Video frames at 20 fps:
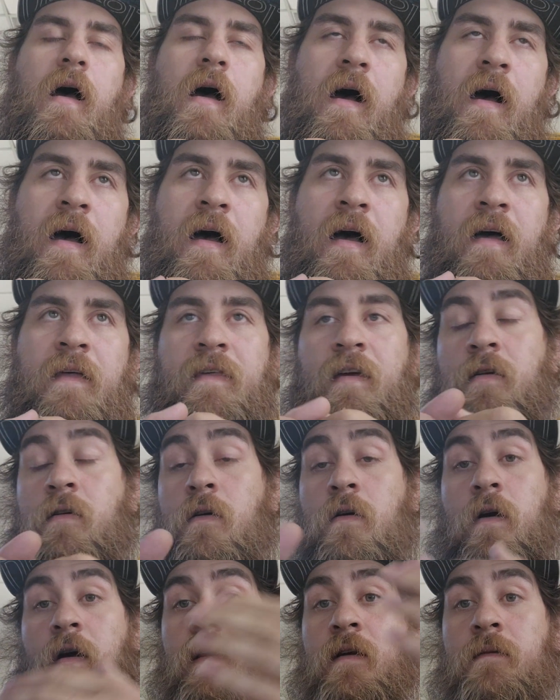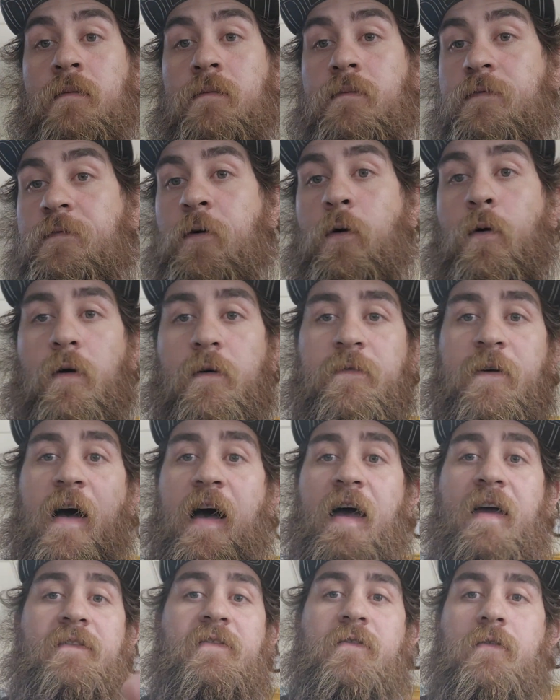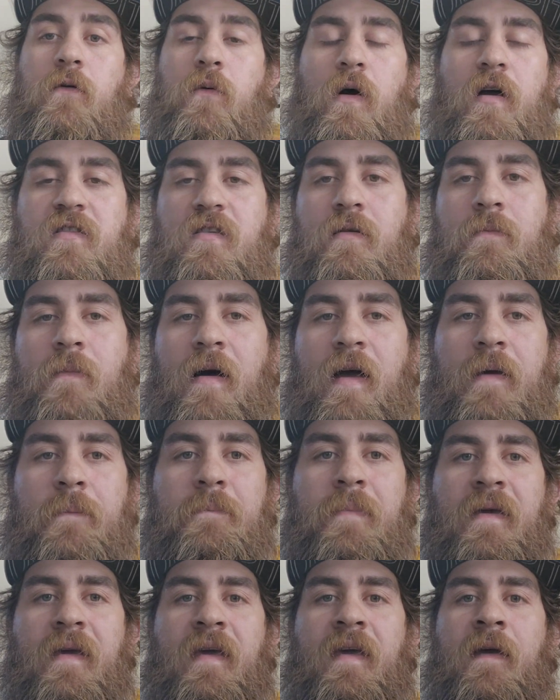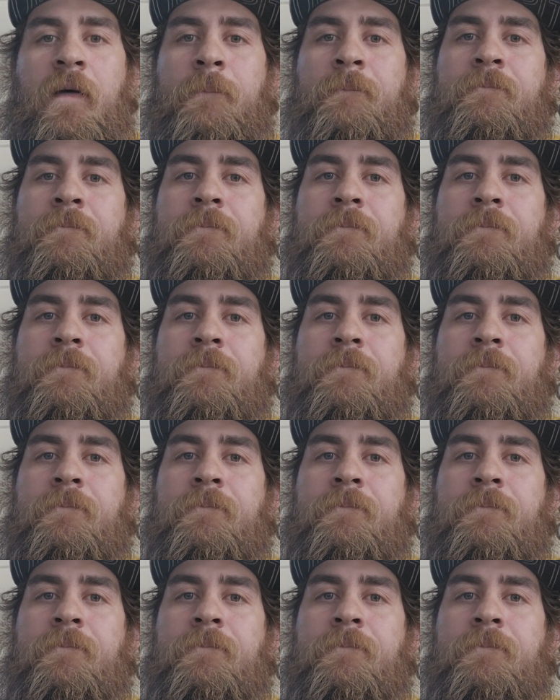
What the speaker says: Then your grade 4 or 5 question might be